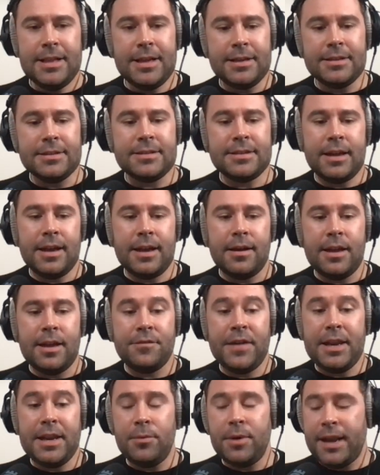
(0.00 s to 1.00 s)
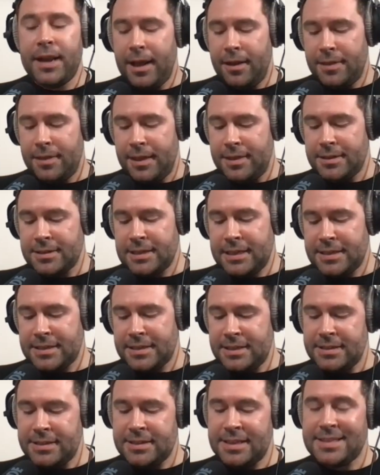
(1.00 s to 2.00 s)
And if anyone out there that's
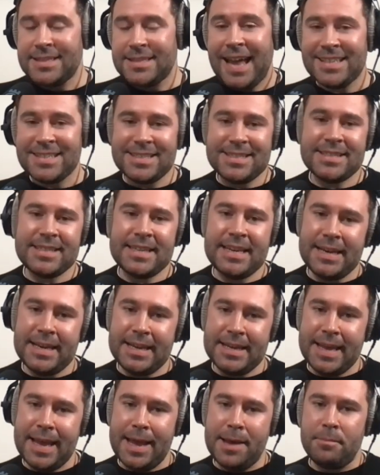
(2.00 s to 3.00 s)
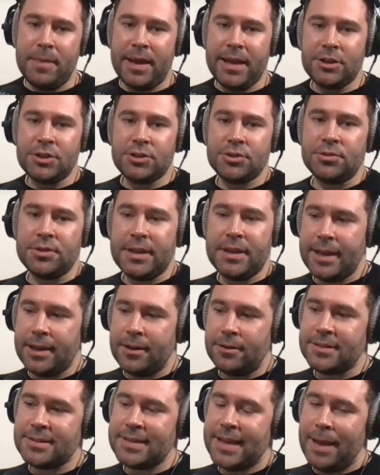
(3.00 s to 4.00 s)
listening to this hasn't seen it yet, make sure you
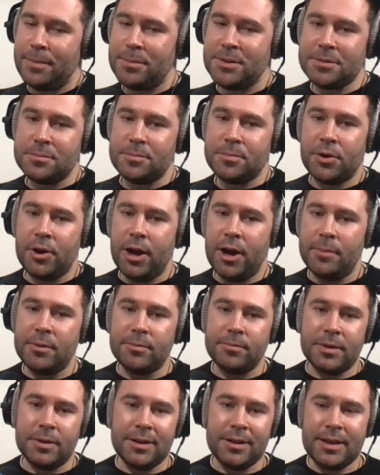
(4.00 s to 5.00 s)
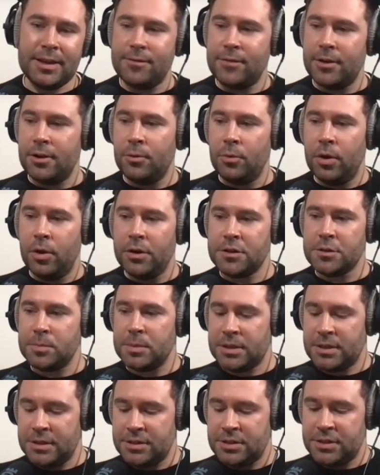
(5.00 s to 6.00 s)
get onto Amazon Prime and give it a watch,
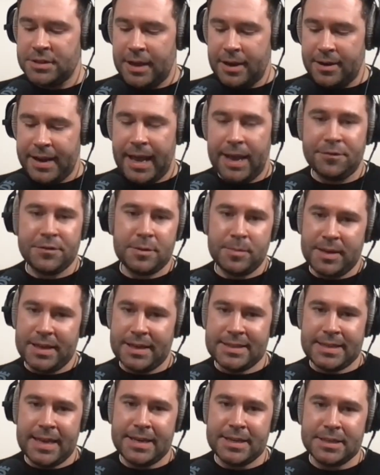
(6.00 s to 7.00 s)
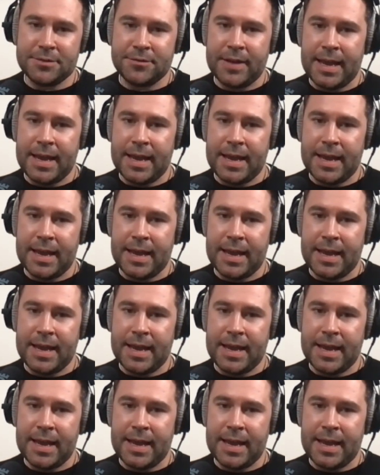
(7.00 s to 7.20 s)
because you don't have to be a tennis